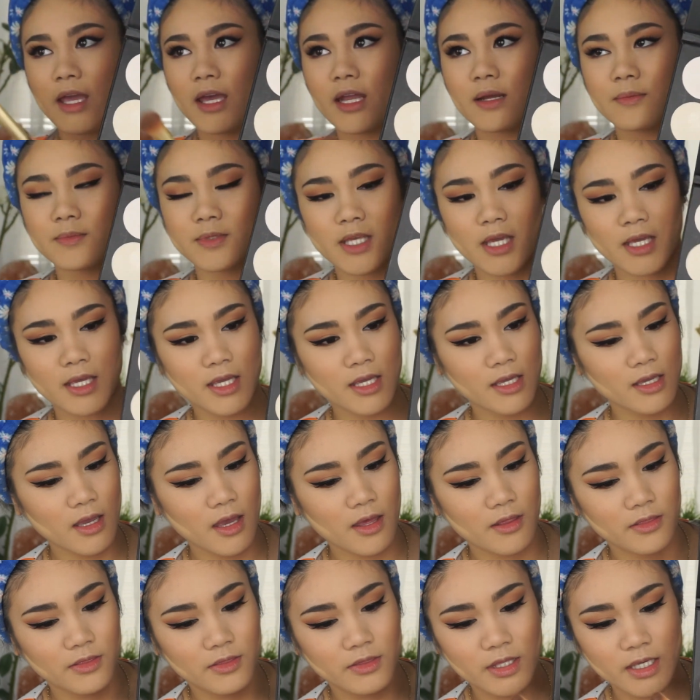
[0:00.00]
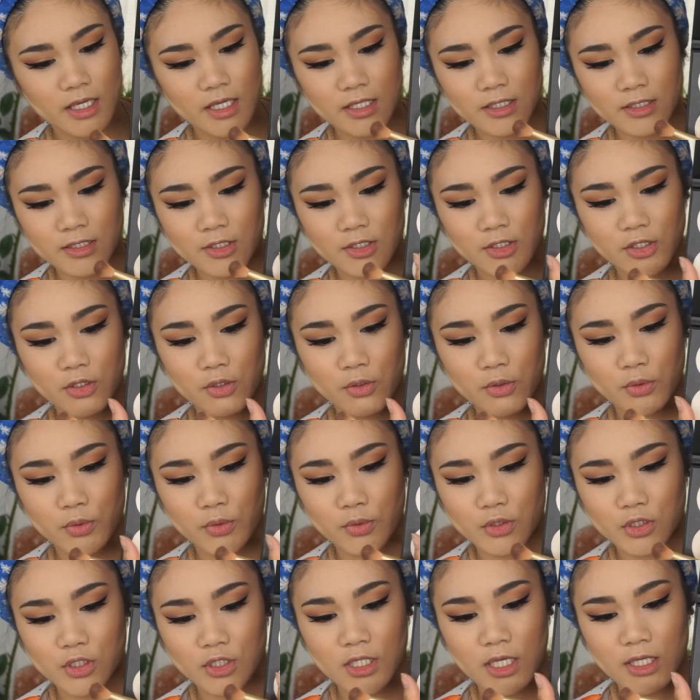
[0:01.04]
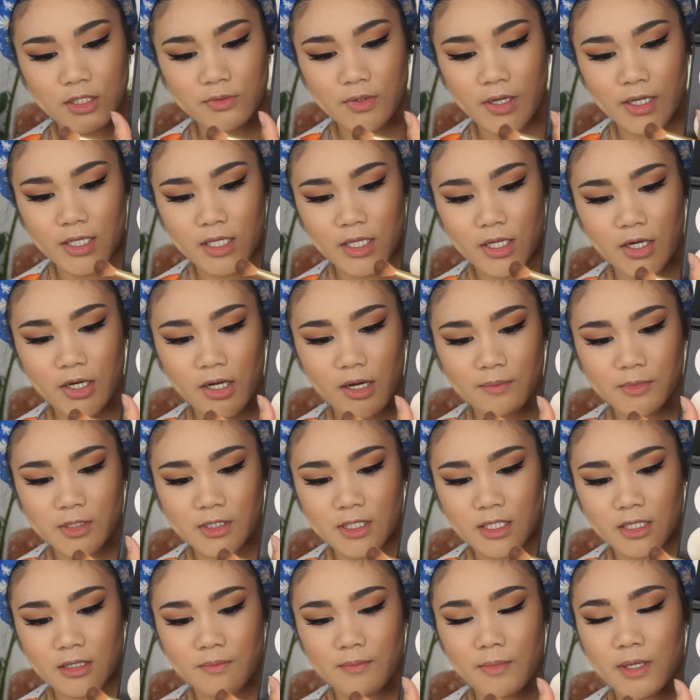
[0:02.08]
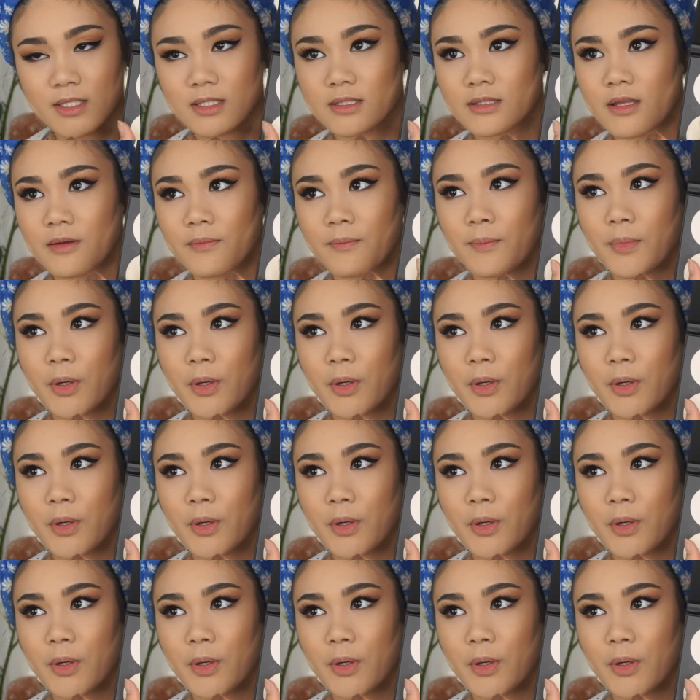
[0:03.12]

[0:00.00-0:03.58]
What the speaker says: And I'm taking these two shades right here. I'm just going to mix them